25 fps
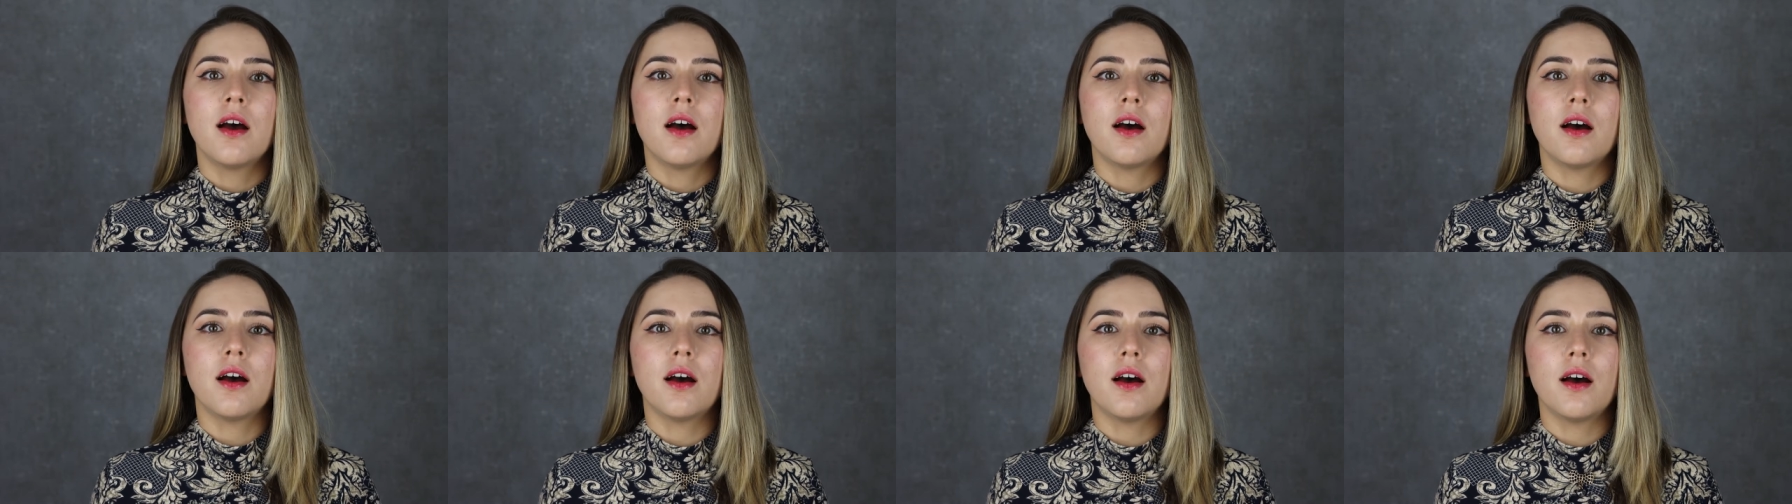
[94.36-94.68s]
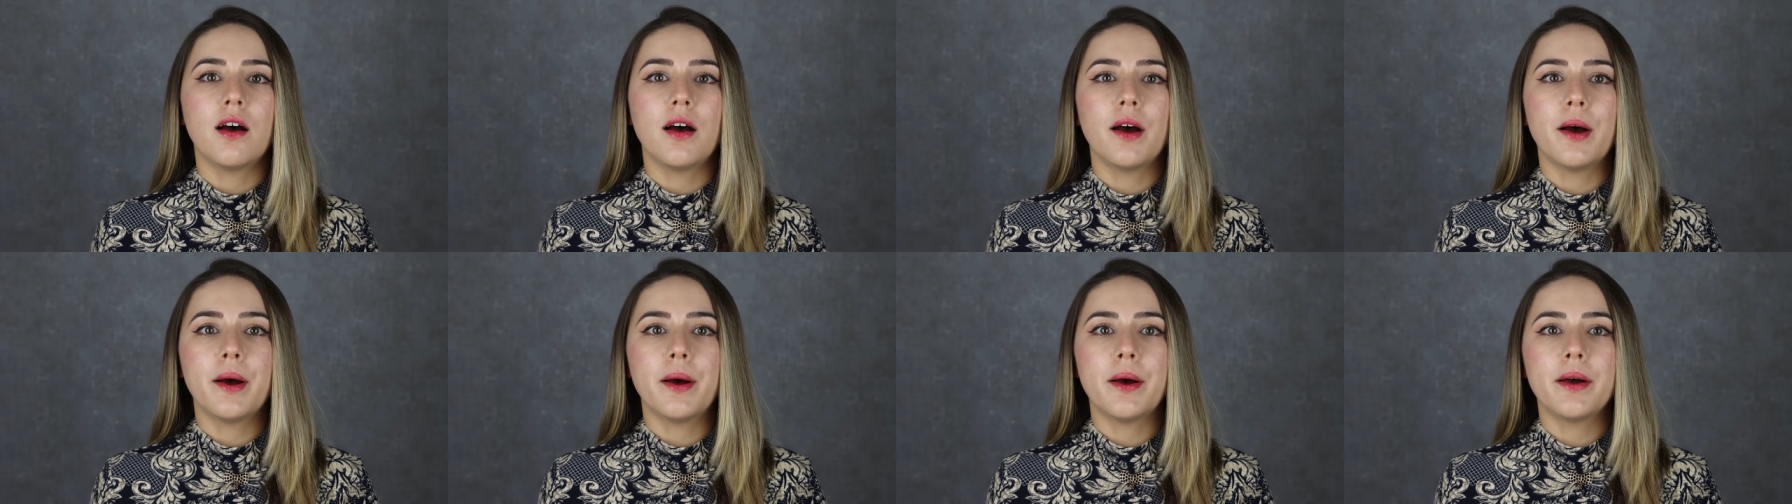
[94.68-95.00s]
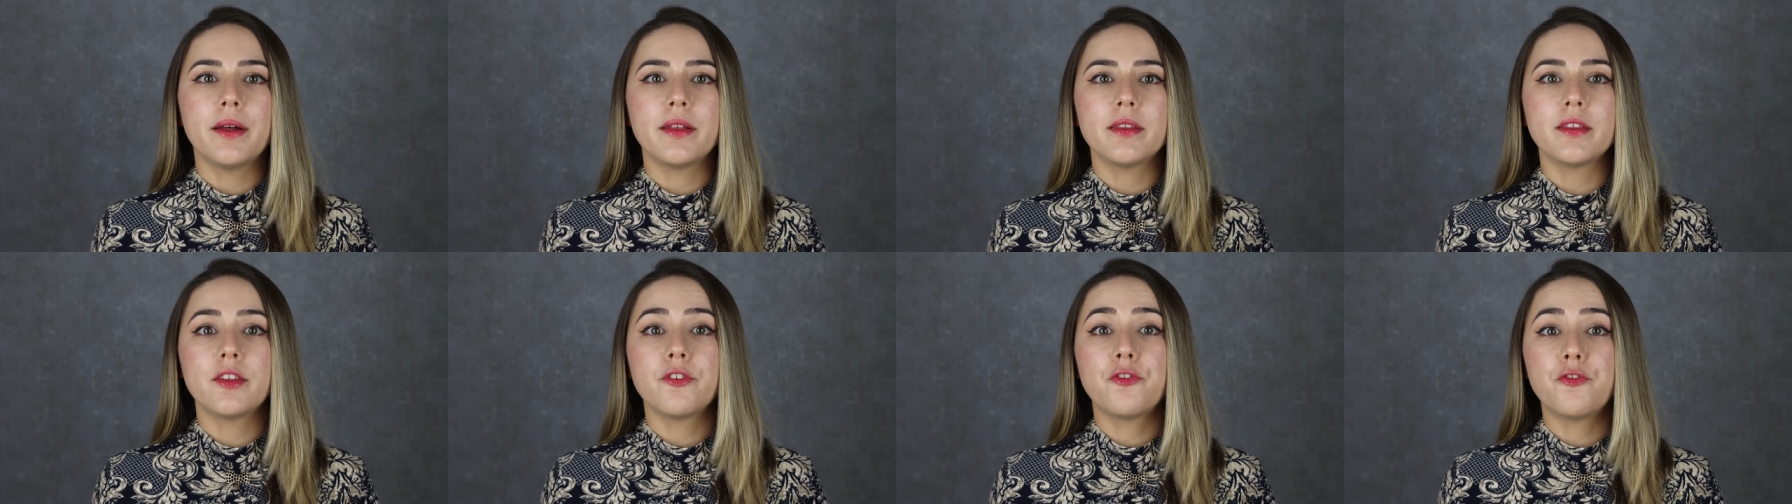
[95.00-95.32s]

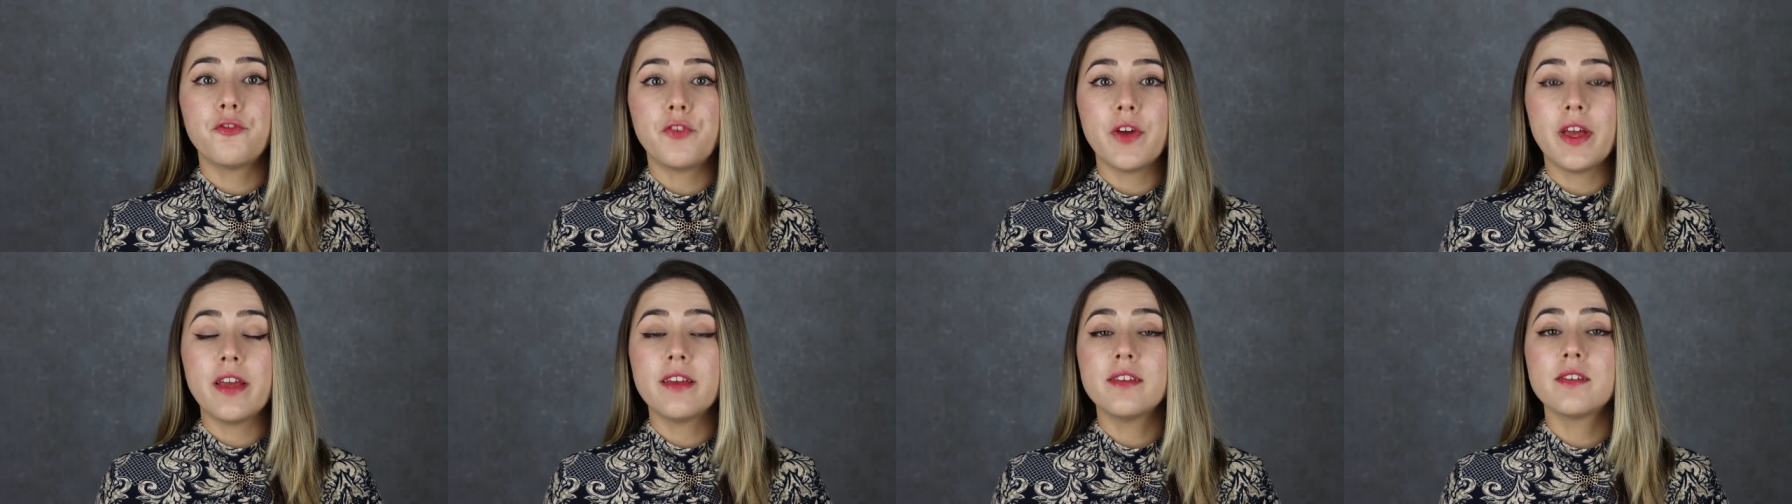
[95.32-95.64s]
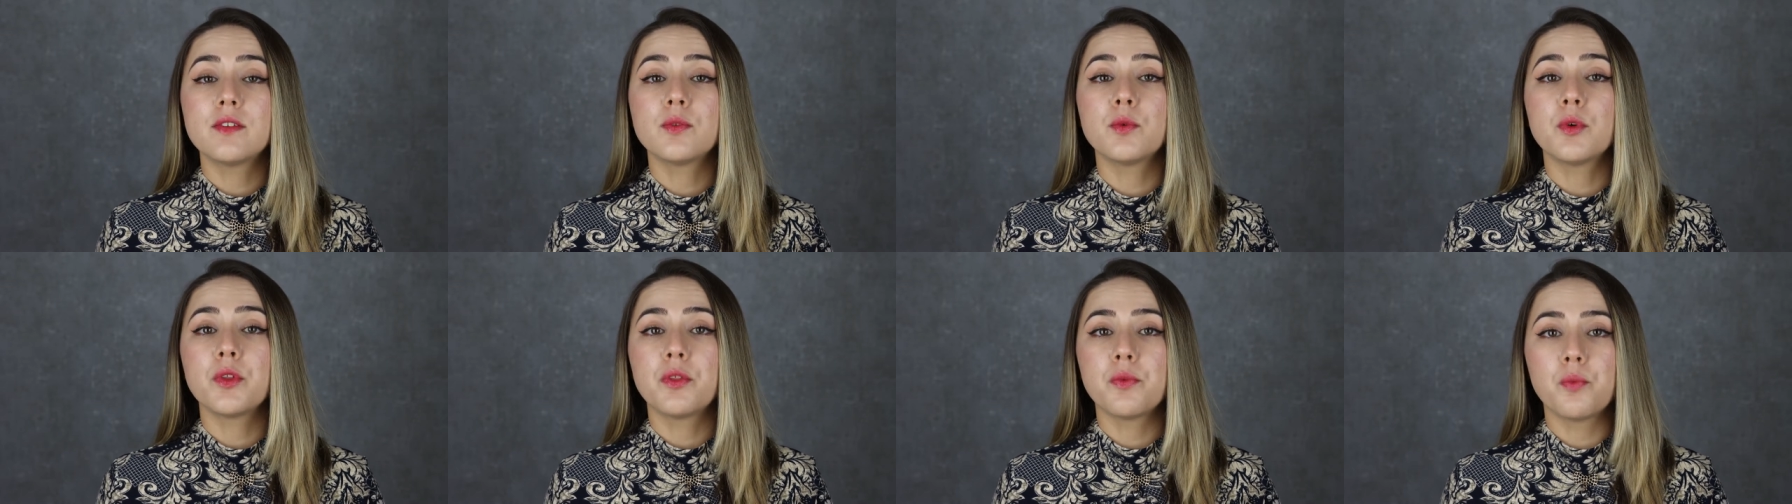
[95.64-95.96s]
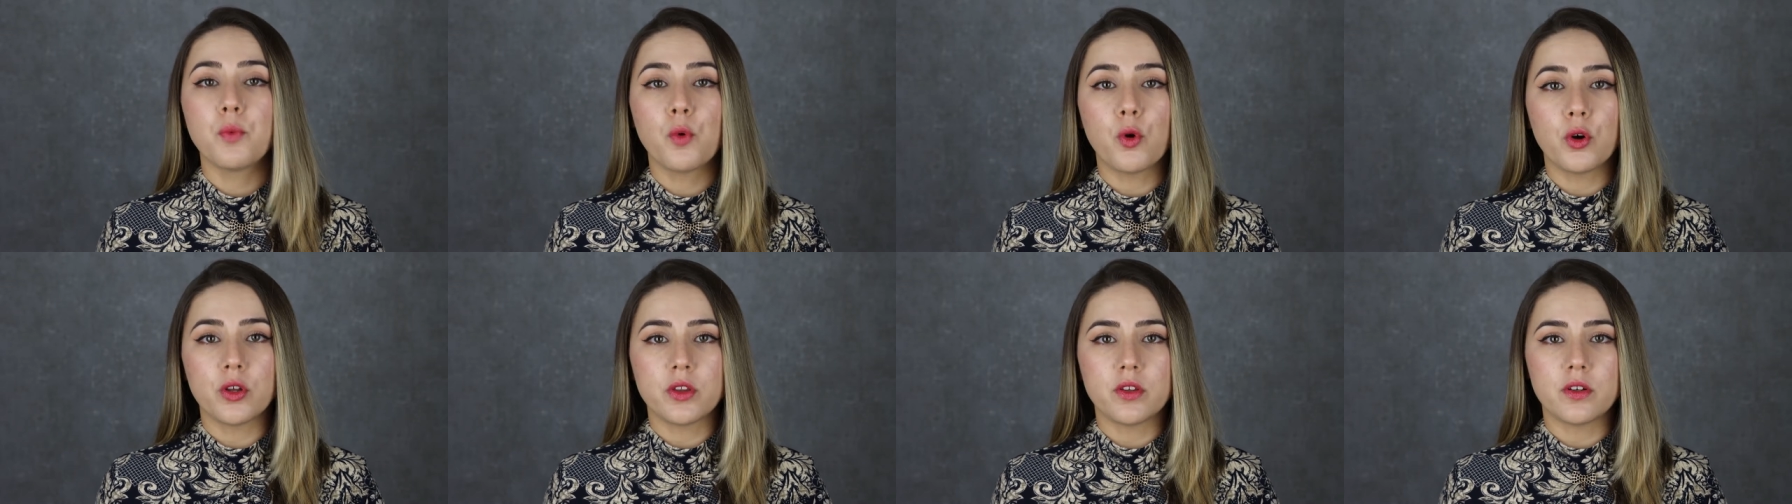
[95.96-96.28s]
uh, the face with
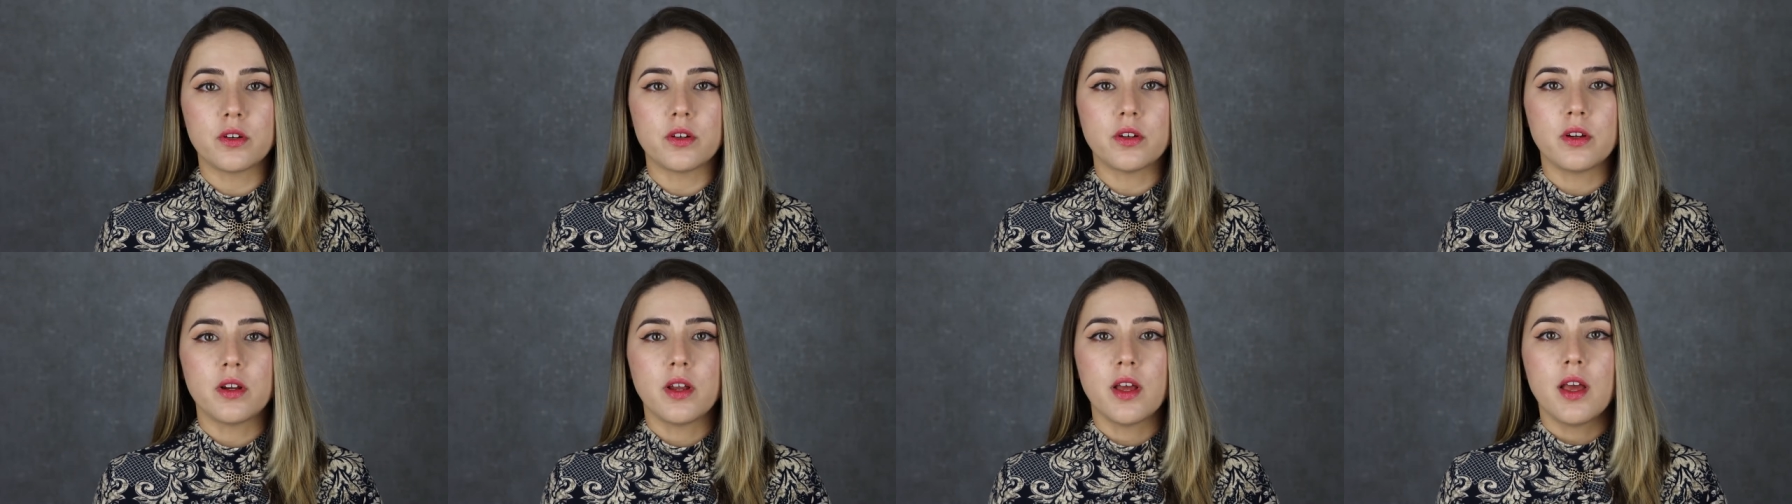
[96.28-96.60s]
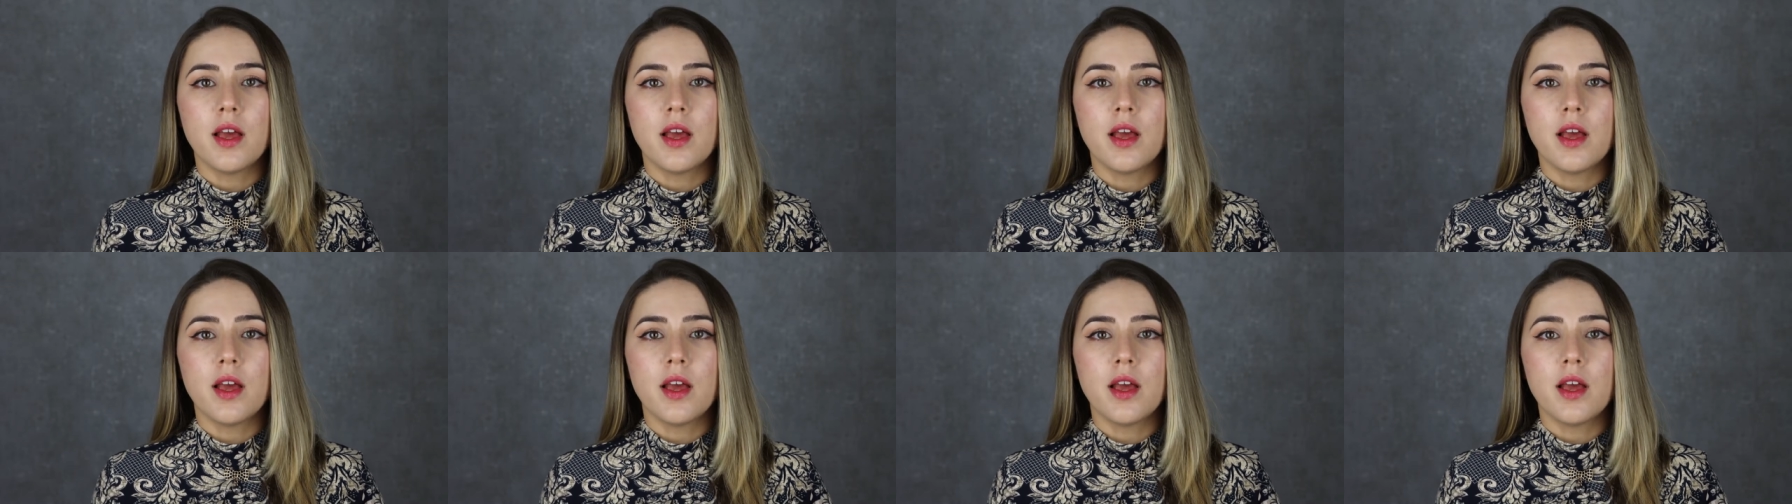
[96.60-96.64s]
water.